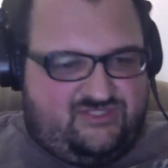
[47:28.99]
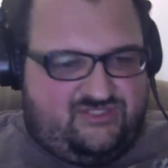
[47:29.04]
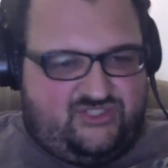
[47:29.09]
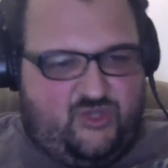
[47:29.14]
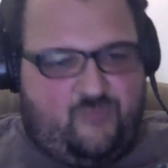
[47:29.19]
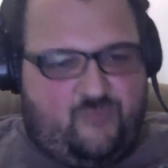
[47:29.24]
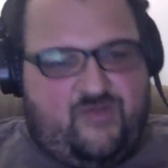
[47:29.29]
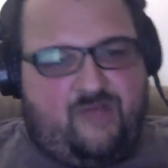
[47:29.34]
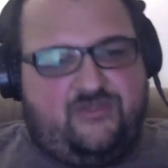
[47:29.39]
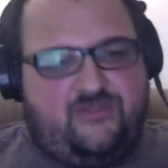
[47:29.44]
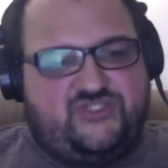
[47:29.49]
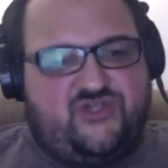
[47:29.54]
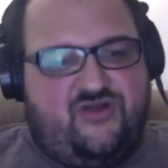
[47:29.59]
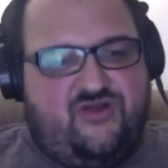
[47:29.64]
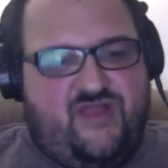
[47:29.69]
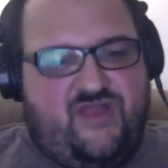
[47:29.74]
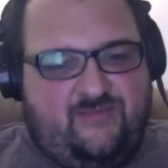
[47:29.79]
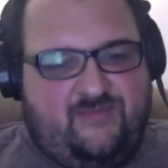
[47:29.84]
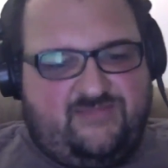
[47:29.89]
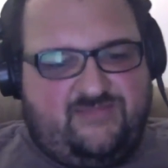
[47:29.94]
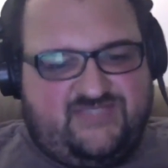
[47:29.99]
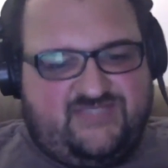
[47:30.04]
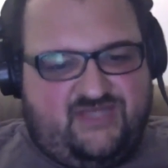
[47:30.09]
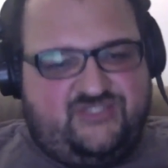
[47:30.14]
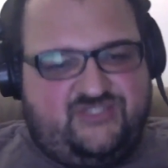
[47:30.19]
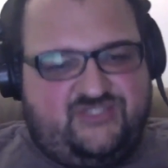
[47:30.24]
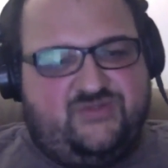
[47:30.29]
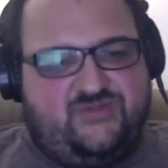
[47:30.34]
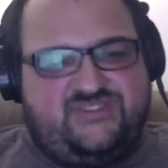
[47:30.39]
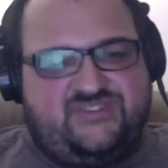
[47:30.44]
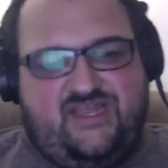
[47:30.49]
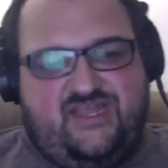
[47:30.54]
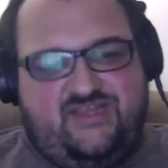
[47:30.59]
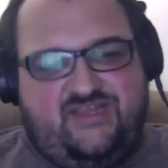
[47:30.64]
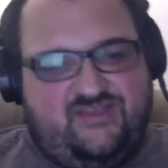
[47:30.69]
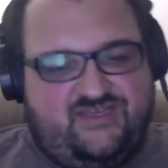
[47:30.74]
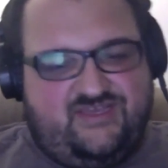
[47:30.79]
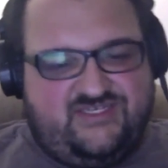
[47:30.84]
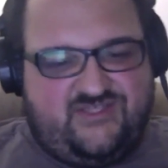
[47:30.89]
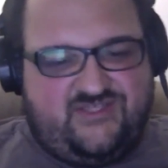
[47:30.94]
don't publish our names and don't say
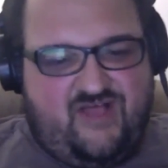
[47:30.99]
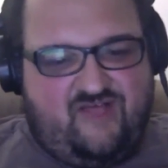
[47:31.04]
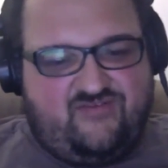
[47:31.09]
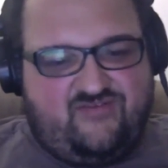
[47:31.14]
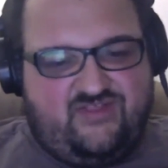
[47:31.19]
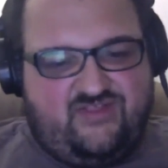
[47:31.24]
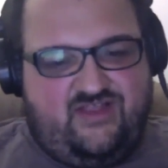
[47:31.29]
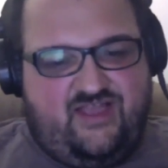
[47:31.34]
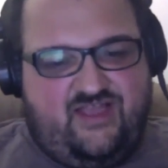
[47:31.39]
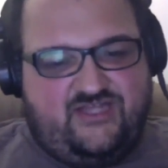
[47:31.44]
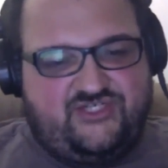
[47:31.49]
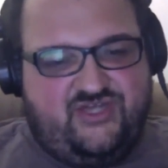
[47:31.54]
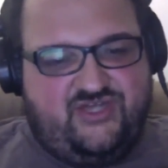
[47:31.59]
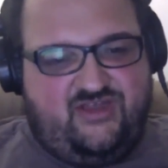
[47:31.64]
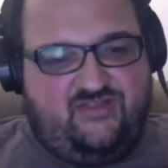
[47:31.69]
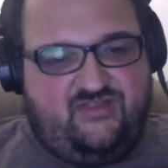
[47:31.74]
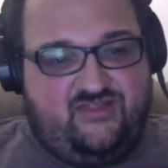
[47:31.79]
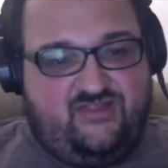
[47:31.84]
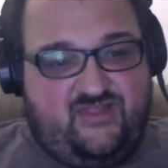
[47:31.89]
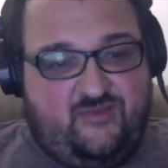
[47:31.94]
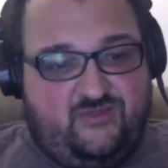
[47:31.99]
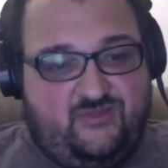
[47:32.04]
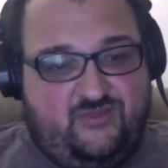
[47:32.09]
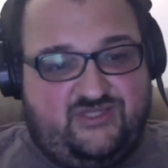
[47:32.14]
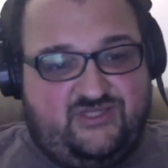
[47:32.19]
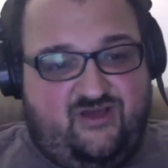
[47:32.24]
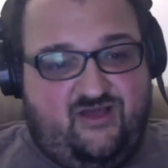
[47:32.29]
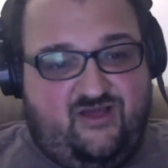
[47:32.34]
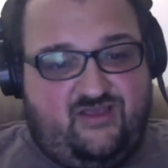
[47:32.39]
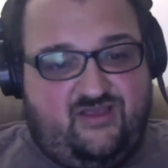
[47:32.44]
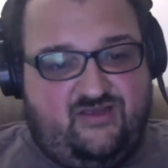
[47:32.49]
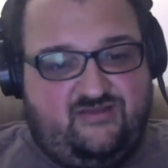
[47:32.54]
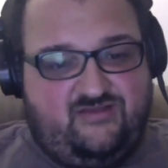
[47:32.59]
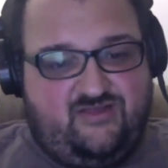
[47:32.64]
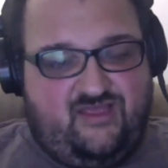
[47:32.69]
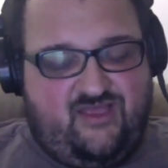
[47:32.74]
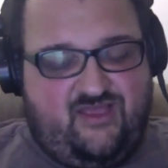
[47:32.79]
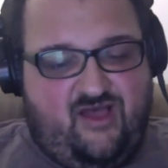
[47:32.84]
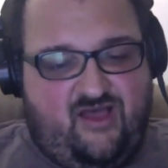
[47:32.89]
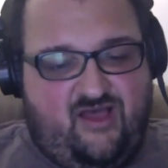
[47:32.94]
anything until after the election, and then they would talk, and they
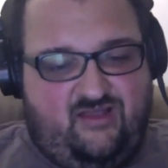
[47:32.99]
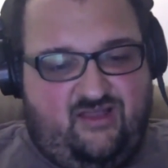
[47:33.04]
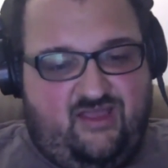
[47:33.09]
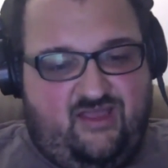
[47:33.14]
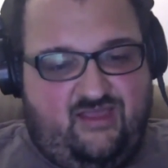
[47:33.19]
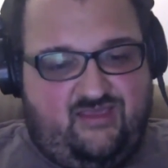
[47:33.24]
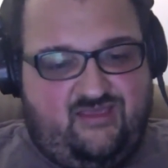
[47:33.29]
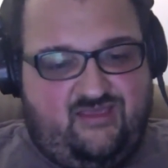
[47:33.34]
got, like,